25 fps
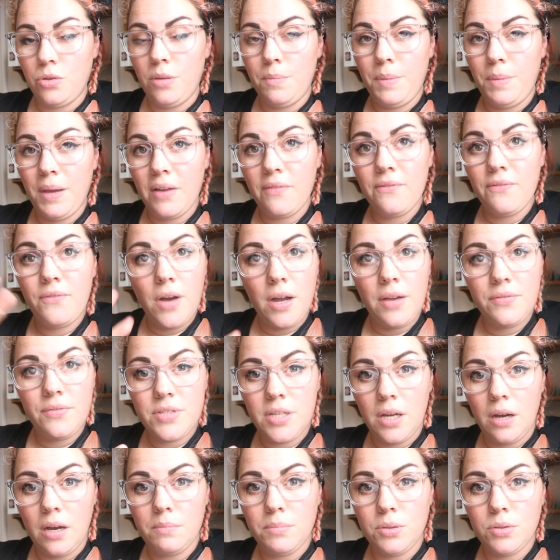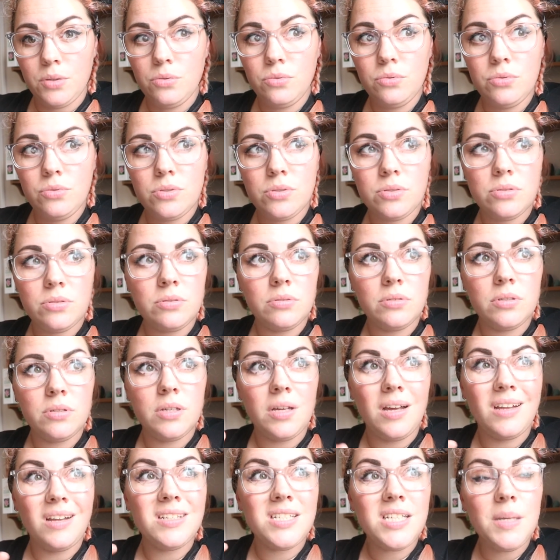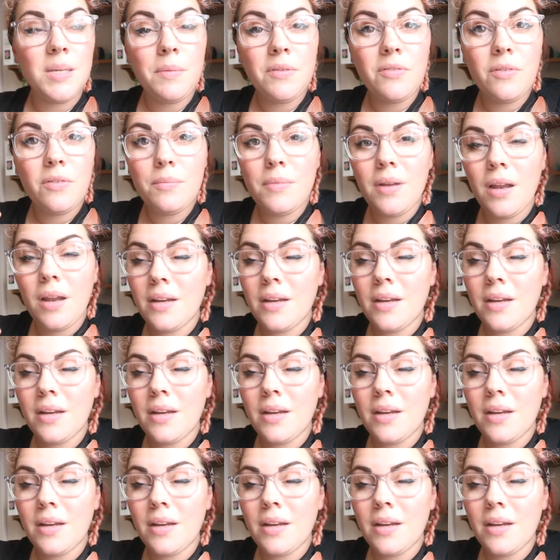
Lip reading: You pick 5 samples, and some of them,